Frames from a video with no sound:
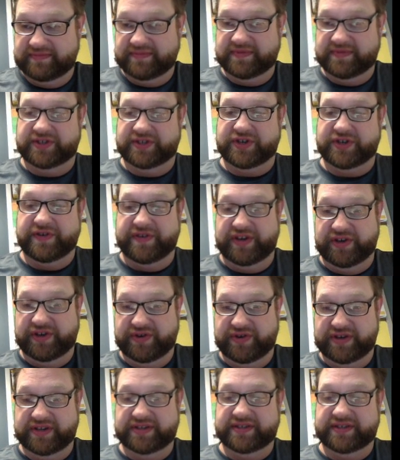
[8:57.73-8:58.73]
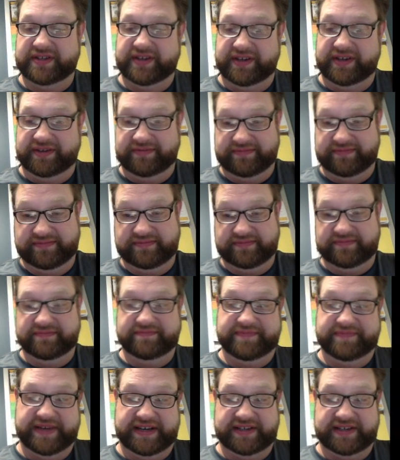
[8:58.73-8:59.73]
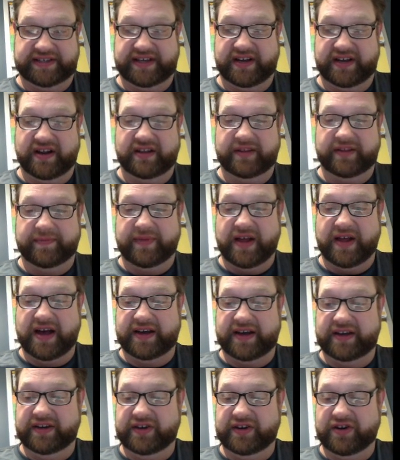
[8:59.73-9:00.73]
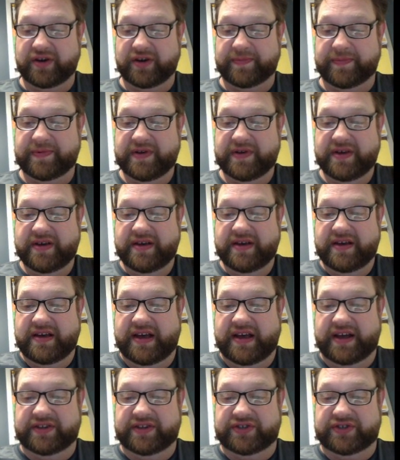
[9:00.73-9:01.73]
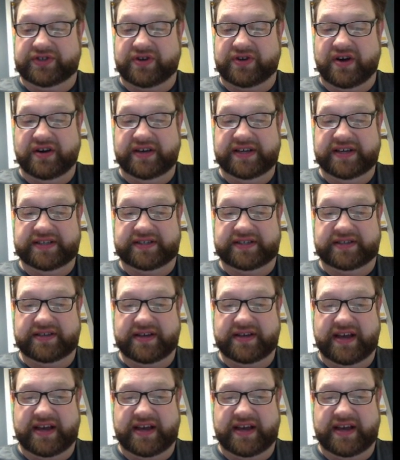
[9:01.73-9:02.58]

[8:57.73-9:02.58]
the Soviet Union is the biggest kid on the block in Europe and the strongest,